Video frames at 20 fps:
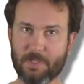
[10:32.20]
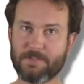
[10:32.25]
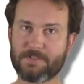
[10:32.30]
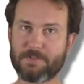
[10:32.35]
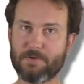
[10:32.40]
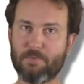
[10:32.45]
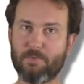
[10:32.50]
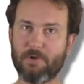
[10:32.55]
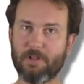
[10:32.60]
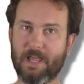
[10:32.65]

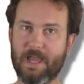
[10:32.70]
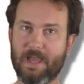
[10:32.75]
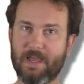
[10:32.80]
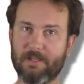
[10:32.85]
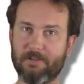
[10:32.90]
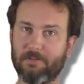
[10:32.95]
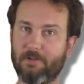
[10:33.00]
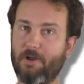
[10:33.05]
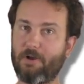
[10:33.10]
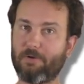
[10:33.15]
So we'll
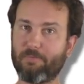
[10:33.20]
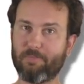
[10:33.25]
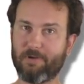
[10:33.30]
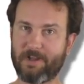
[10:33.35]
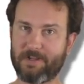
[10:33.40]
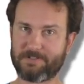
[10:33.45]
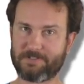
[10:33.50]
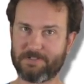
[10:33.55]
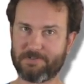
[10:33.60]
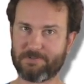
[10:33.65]
add long
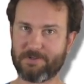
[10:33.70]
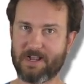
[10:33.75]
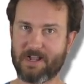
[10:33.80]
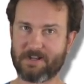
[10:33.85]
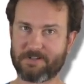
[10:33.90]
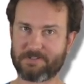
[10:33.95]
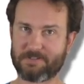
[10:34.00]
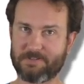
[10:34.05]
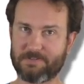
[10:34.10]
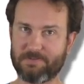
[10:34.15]
branch
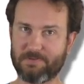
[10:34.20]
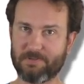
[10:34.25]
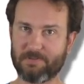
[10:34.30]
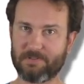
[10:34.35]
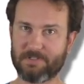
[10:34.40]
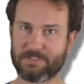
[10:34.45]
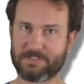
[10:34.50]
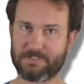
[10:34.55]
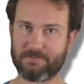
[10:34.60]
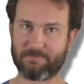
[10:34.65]
attraction to our
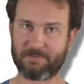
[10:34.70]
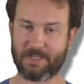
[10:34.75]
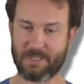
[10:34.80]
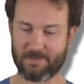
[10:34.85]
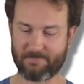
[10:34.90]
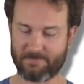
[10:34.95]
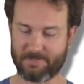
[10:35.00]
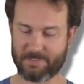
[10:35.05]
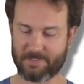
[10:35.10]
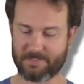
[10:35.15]
list of
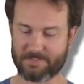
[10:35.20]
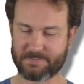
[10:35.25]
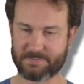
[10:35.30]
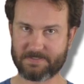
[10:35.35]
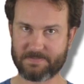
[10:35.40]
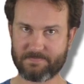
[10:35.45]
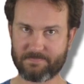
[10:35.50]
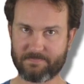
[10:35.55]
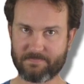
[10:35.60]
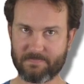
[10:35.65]

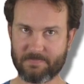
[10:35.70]
caveats.